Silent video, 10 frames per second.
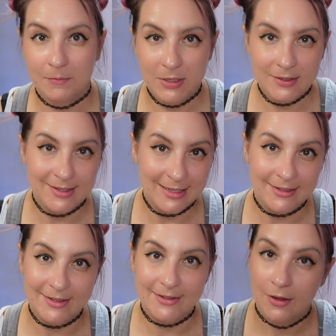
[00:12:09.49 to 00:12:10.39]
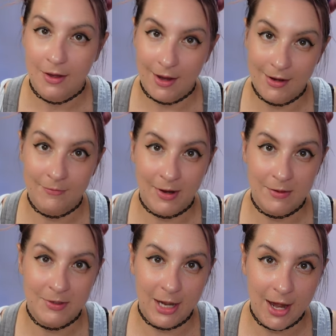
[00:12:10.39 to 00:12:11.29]
B6, and
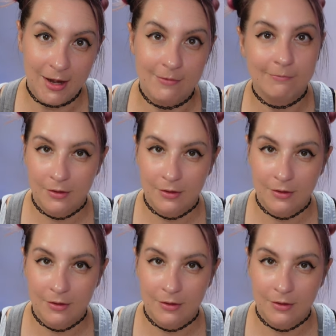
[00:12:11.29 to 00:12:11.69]
vitamin A.